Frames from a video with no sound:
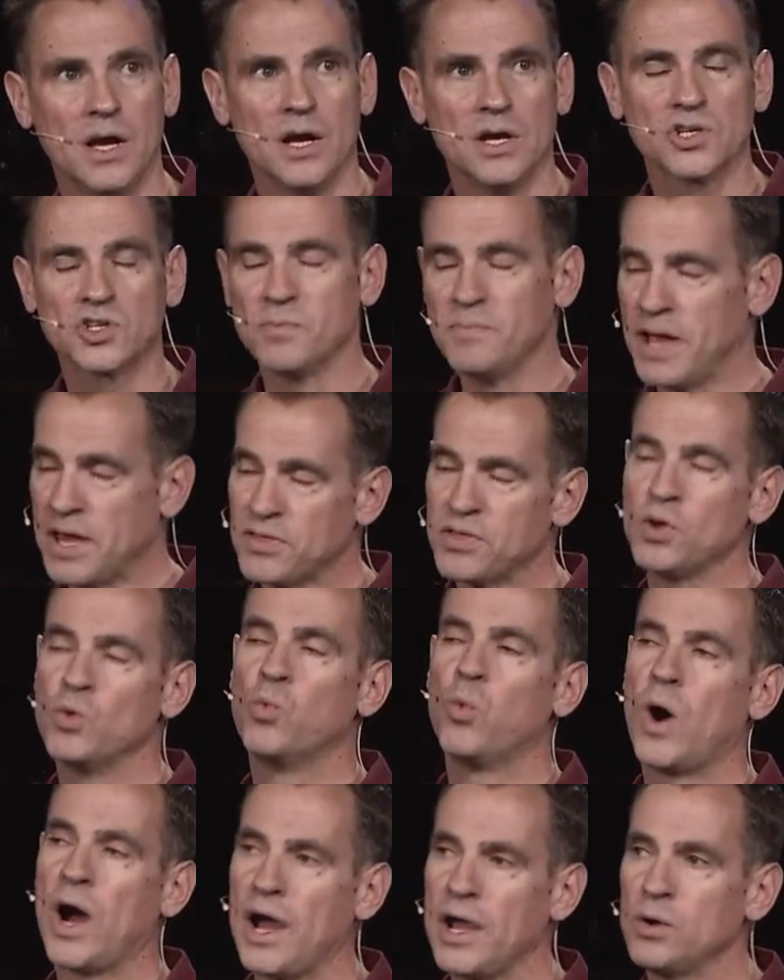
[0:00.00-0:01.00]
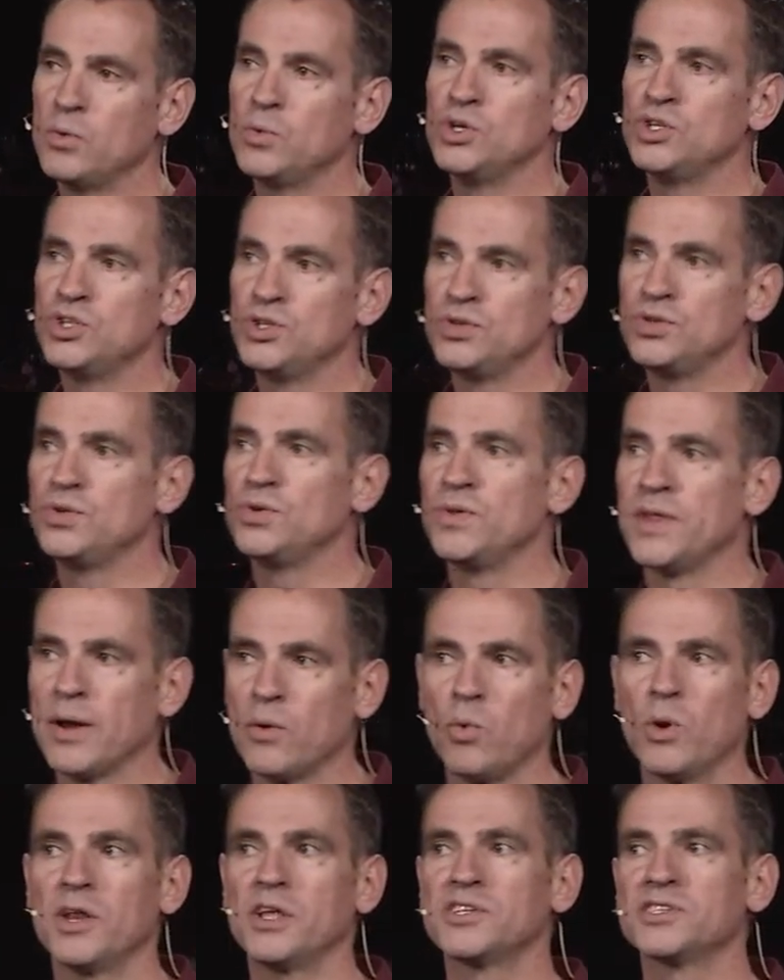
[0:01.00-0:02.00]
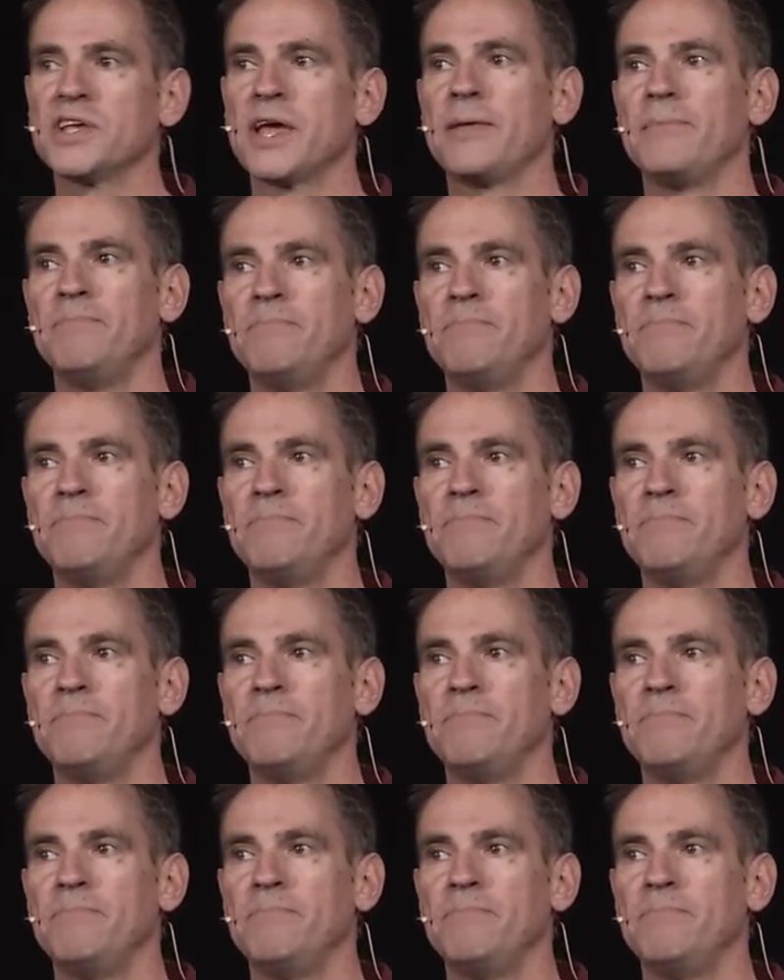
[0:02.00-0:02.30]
So Matthew, why would you do that? What does that